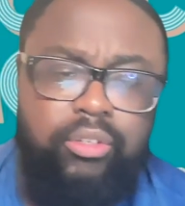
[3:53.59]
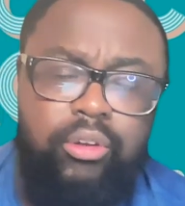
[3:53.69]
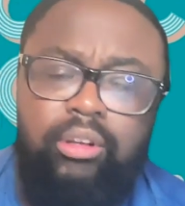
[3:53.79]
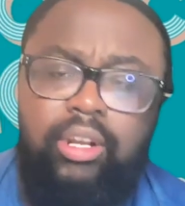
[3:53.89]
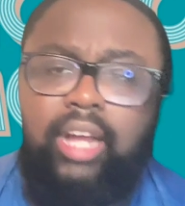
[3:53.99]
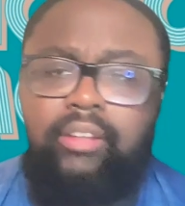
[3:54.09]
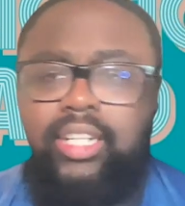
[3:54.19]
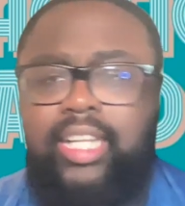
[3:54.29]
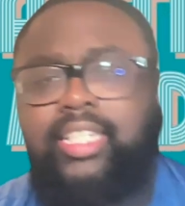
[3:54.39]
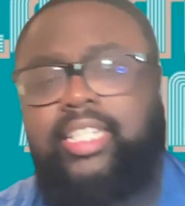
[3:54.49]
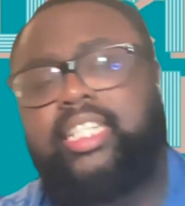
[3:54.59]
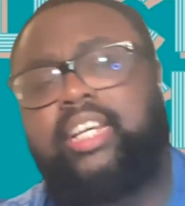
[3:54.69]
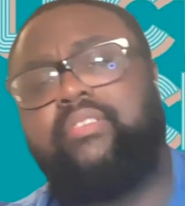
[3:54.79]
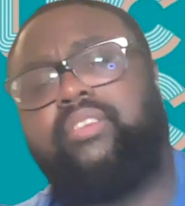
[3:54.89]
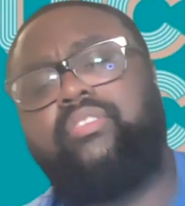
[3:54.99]
Noah Lyles
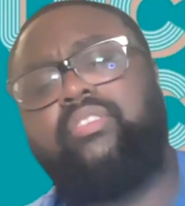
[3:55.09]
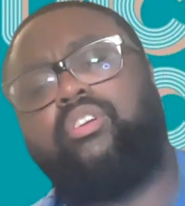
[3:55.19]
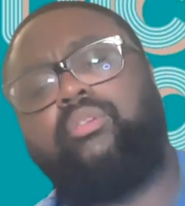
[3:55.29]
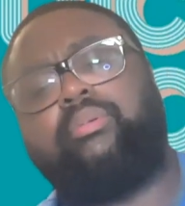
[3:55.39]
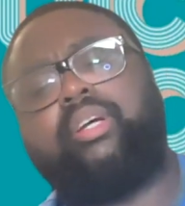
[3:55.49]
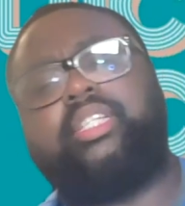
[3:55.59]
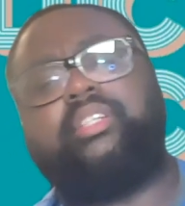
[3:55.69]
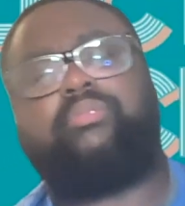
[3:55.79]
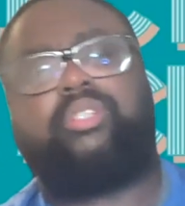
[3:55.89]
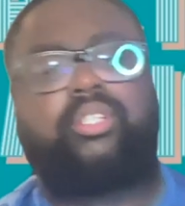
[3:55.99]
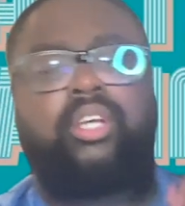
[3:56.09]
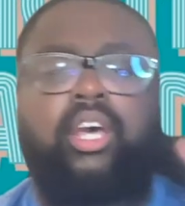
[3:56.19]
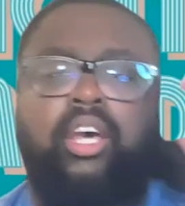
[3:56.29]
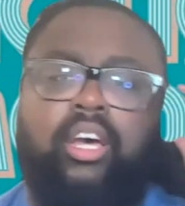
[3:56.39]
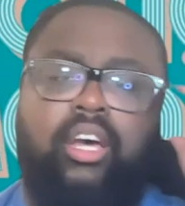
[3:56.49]
1970 for third place. It was
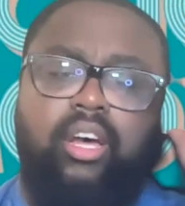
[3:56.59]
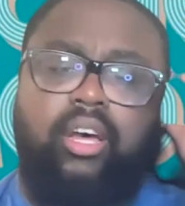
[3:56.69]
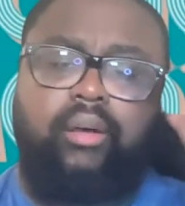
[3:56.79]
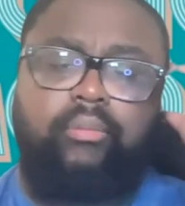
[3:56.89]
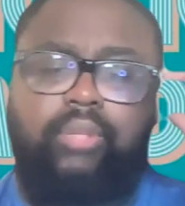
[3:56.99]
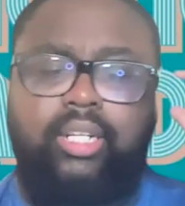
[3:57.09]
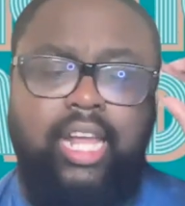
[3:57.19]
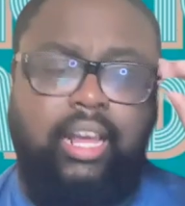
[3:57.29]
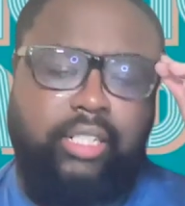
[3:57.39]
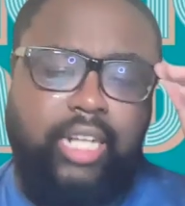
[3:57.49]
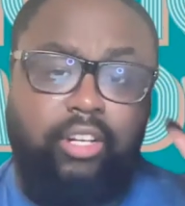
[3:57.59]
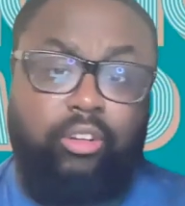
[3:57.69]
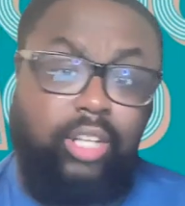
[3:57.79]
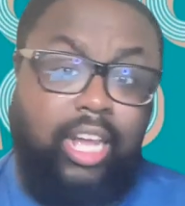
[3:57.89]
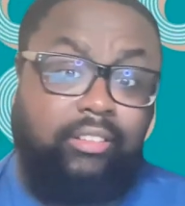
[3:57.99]
um, announced that
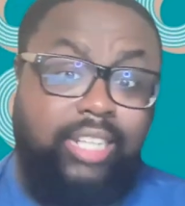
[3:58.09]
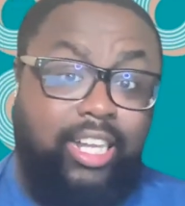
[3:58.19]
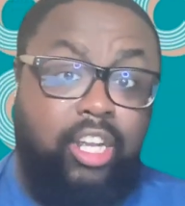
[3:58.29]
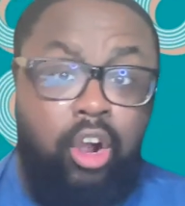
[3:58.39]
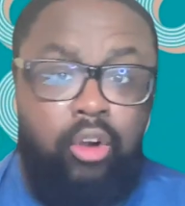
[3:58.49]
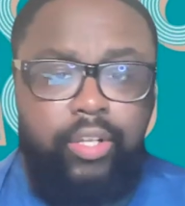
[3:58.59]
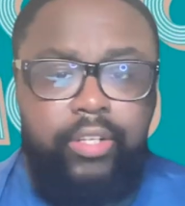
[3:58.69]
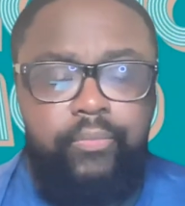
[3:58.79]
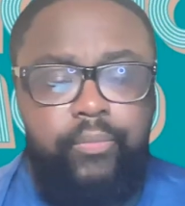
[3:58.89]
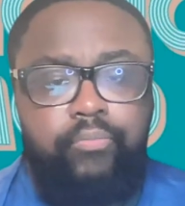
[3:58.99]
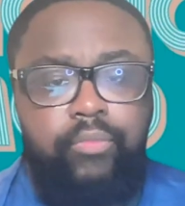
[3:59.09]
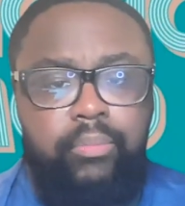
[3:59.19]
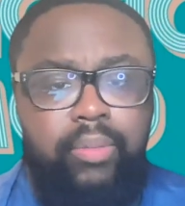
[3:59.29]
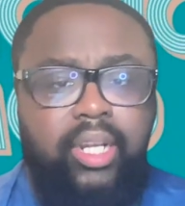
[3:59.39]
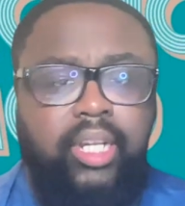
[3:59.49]
Noah Lyles had COVID,
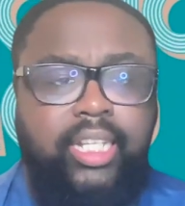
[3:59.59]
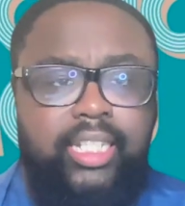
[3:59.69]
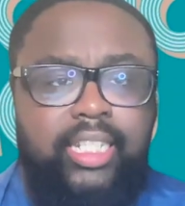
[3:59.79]
but he